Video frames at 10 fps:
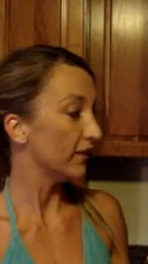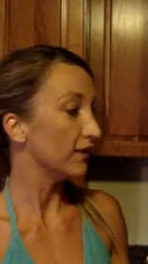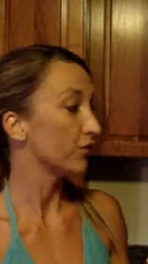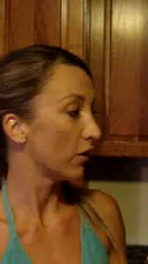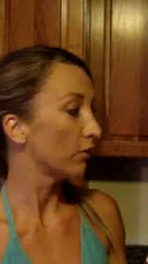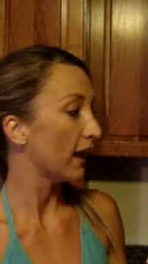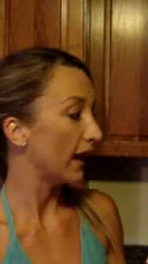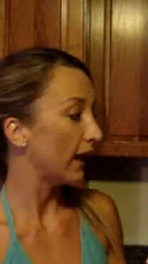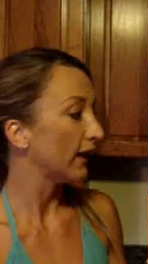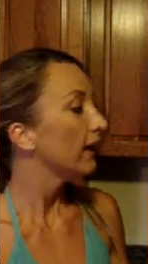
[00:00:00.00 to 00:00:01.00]
these are
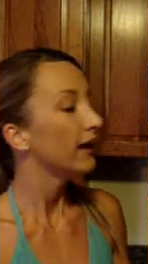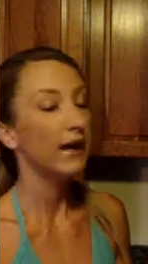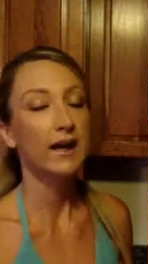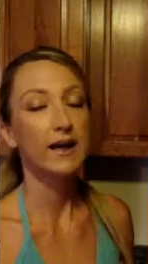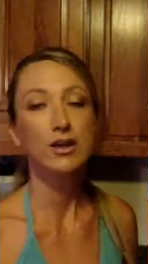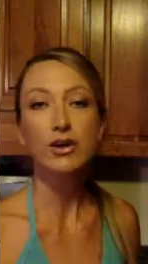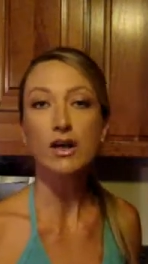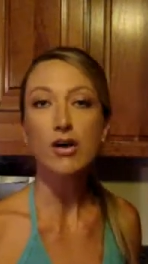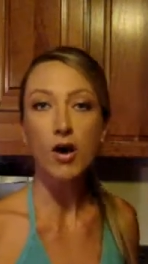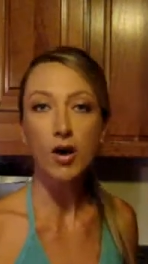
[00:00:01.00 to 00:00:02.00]
okay. And you
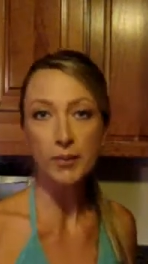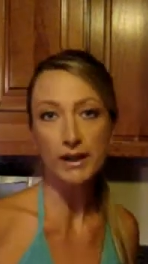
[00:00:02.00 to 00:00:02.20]
can call